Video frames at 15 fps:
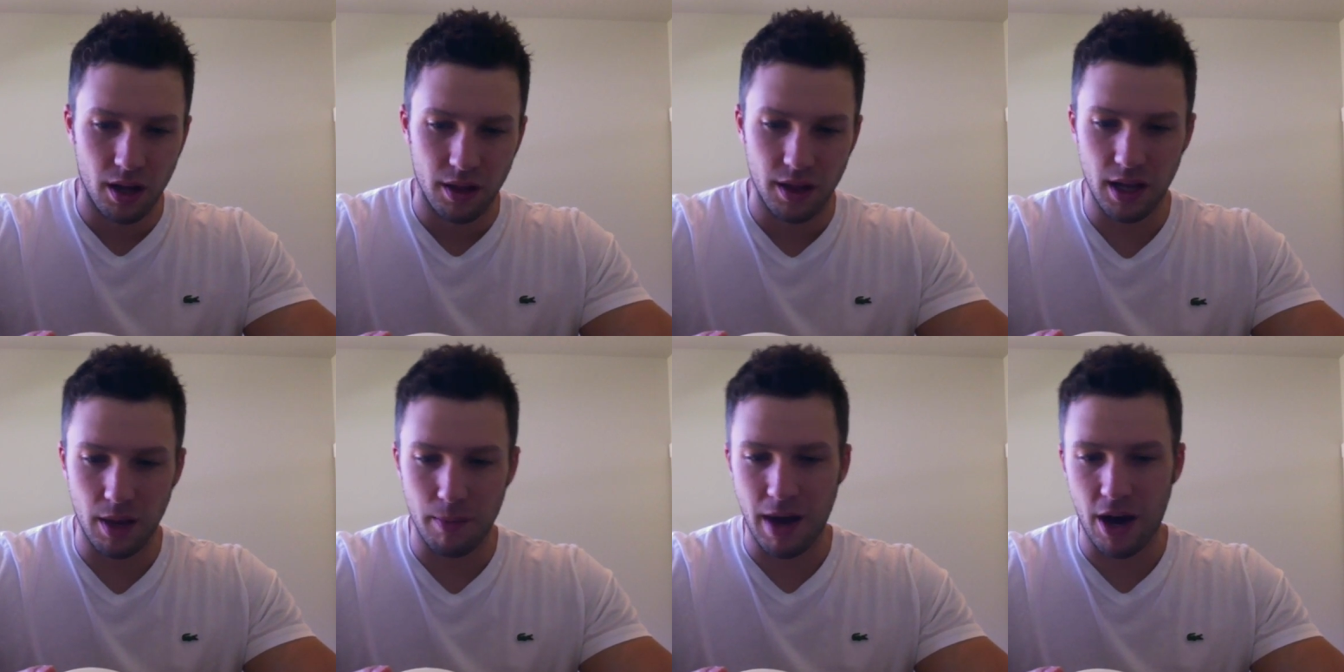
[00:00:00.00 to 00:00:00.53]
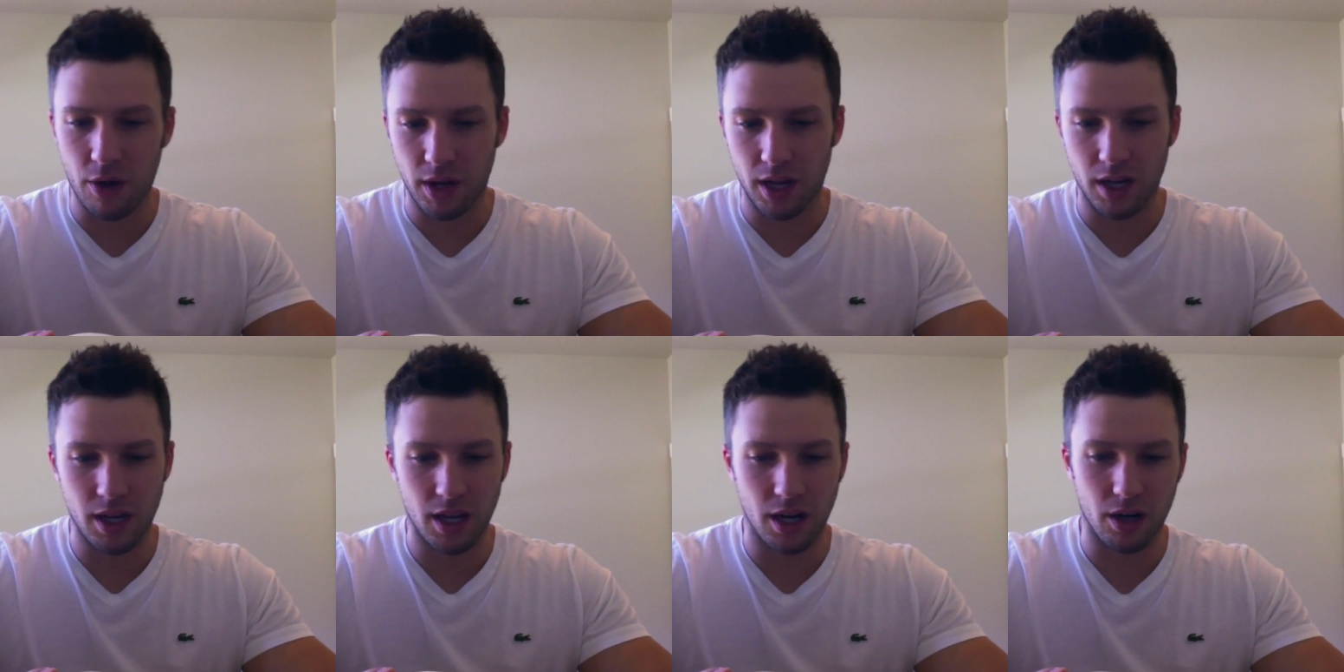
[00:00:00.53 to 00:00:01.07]
the amount
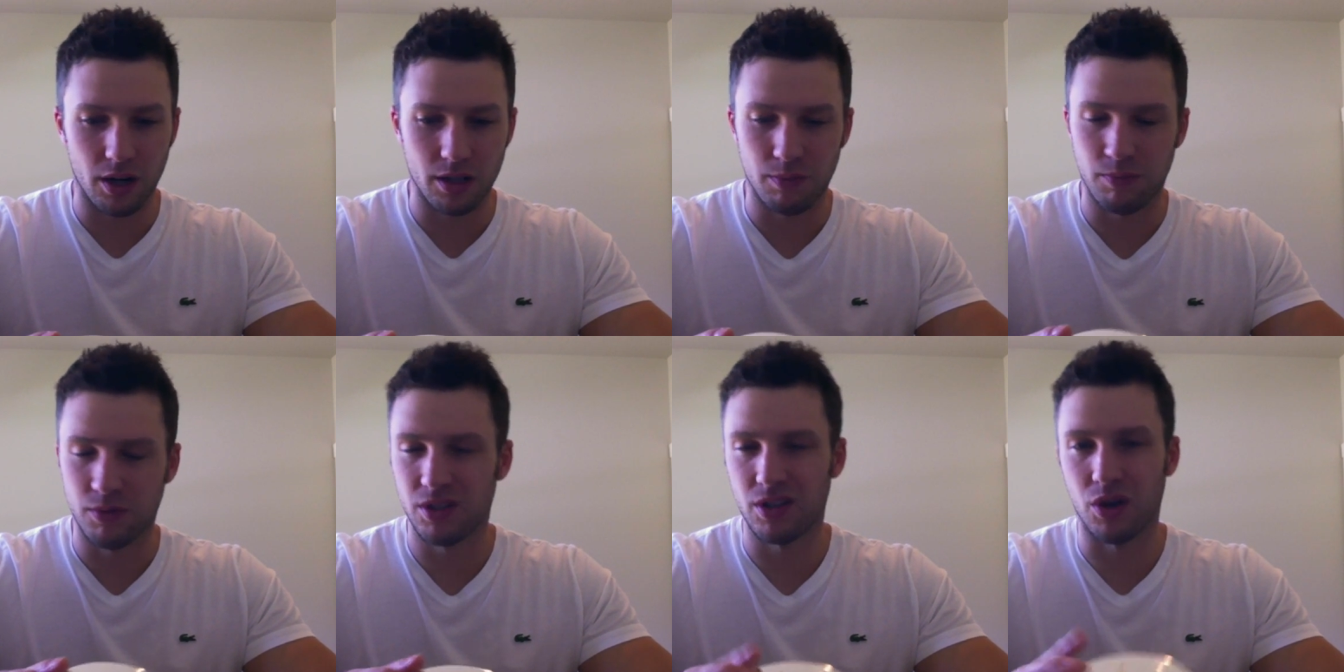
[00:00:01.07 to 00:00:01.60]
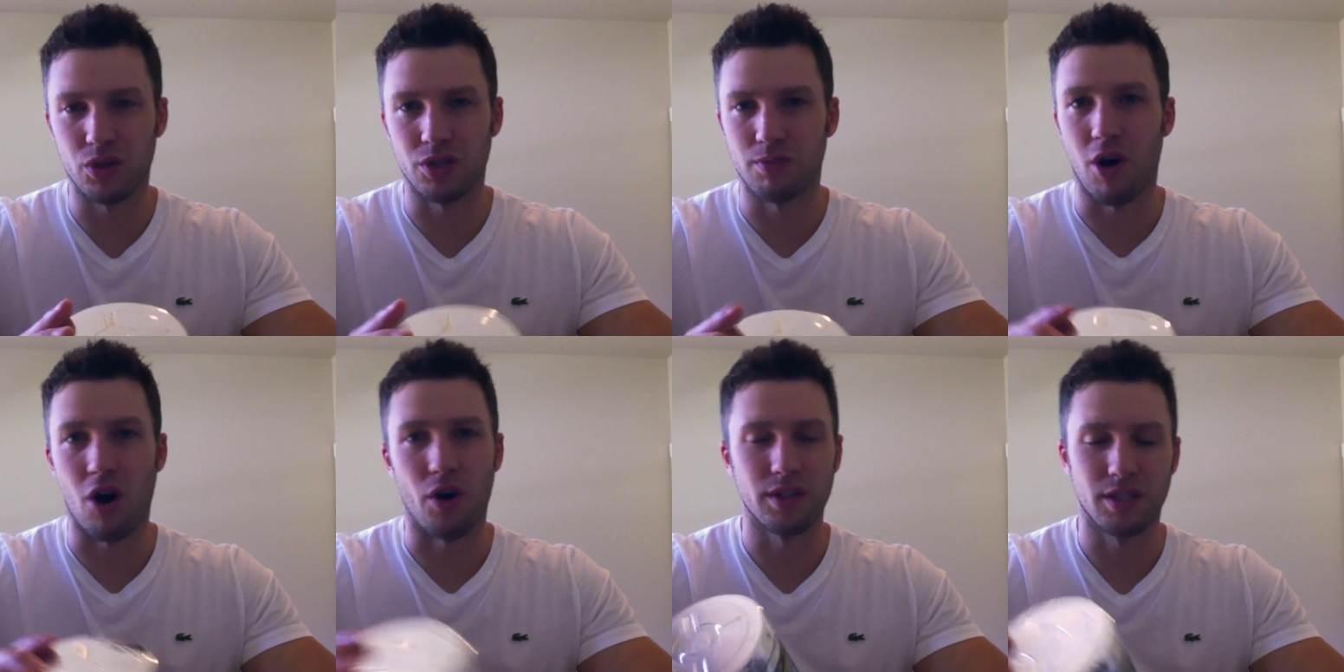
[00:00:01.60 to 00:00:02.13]
in here is so
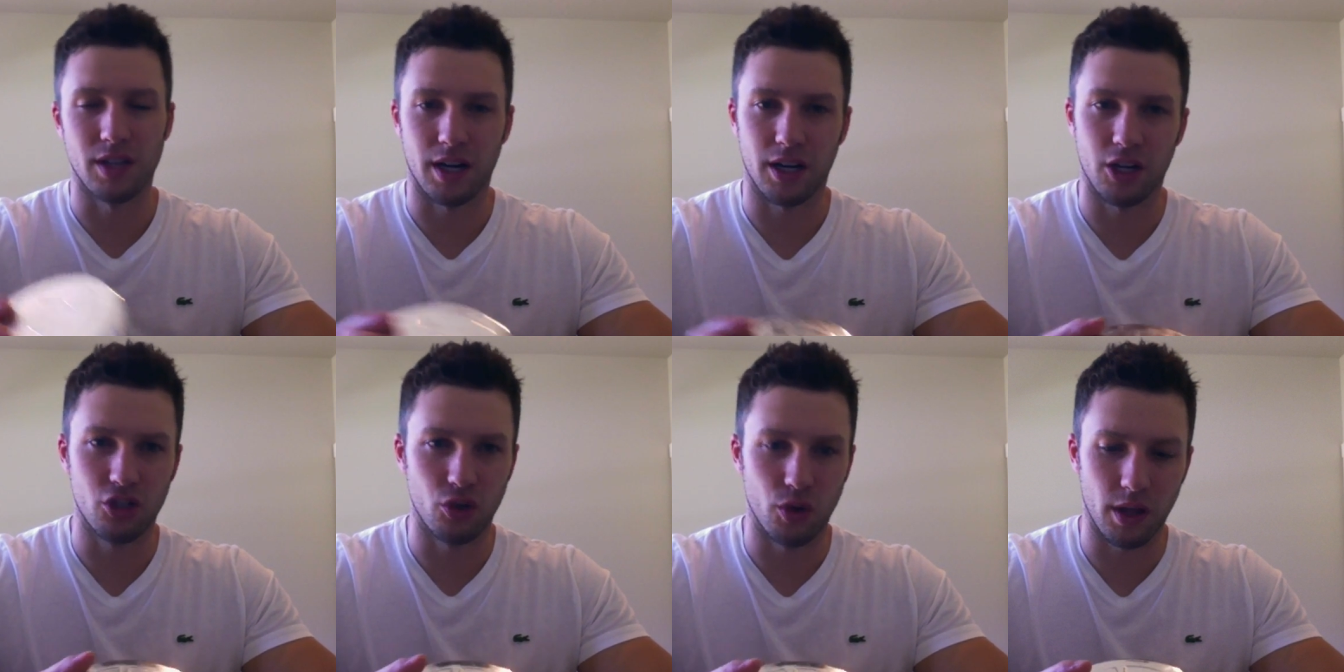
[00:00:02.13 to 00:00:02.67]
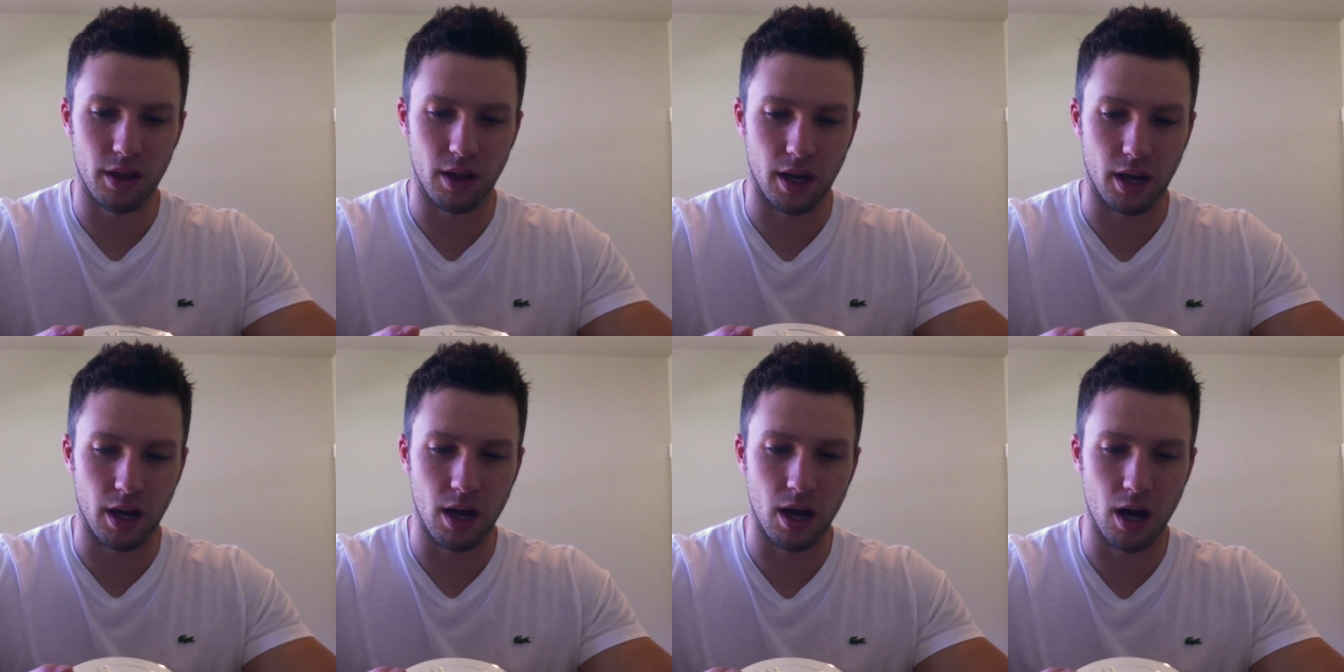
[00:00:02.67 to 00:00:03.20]
small, it's not going to do
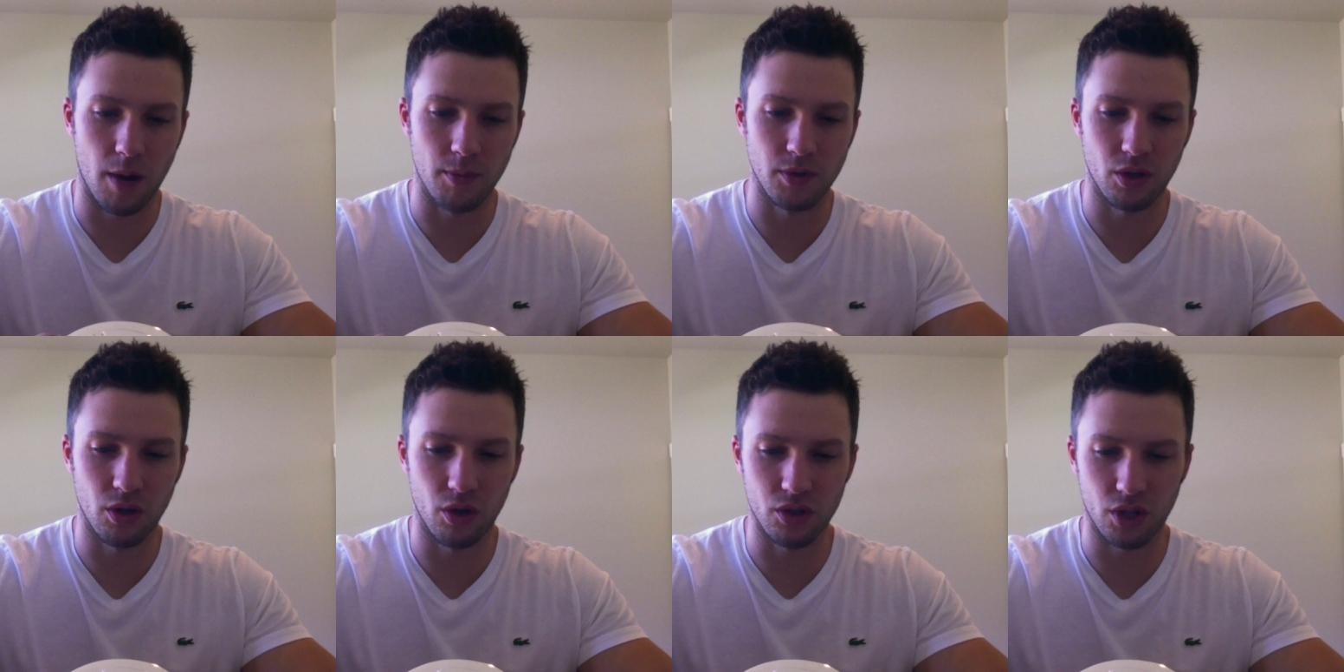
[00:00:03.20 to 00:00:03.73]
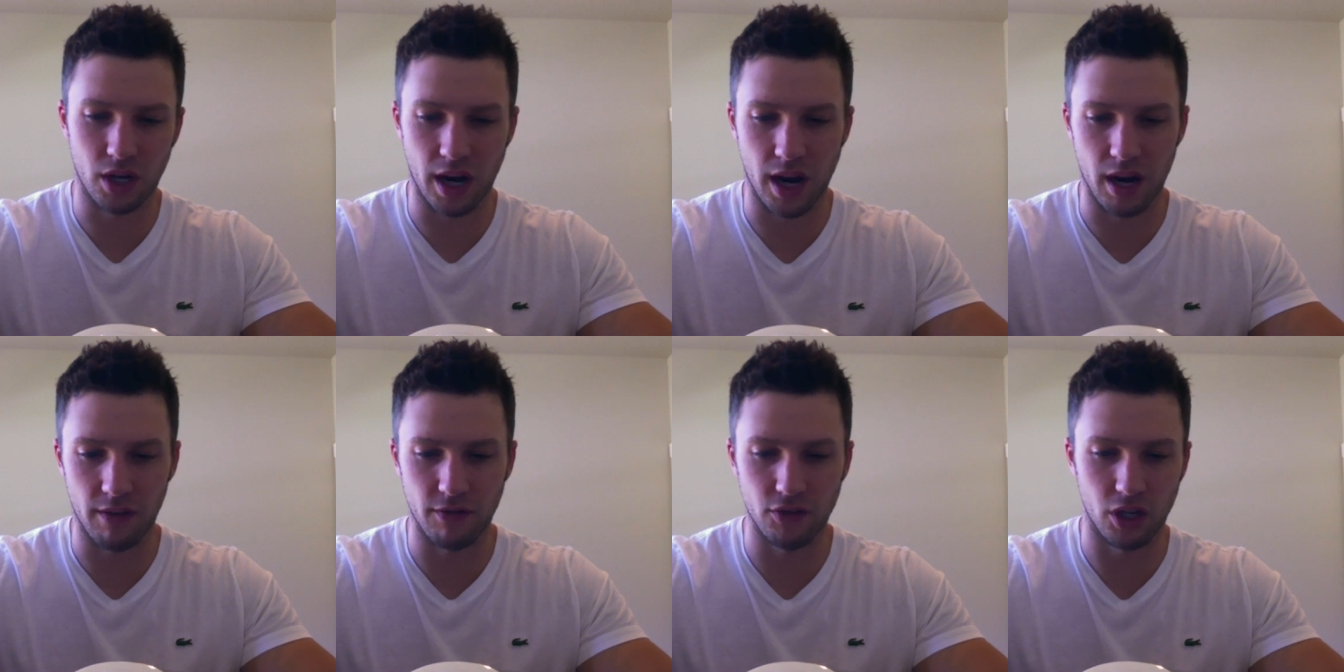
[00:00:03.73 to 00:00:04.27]
anything. So those are
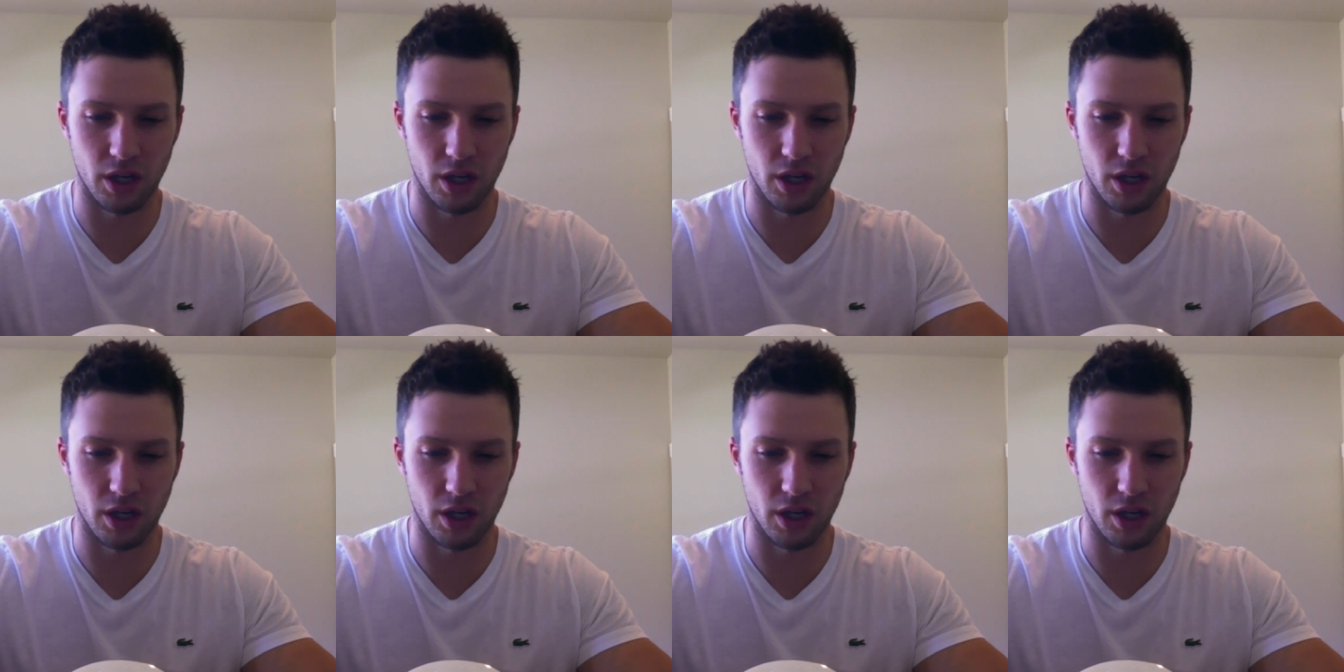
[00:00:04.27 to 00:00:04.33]
kind of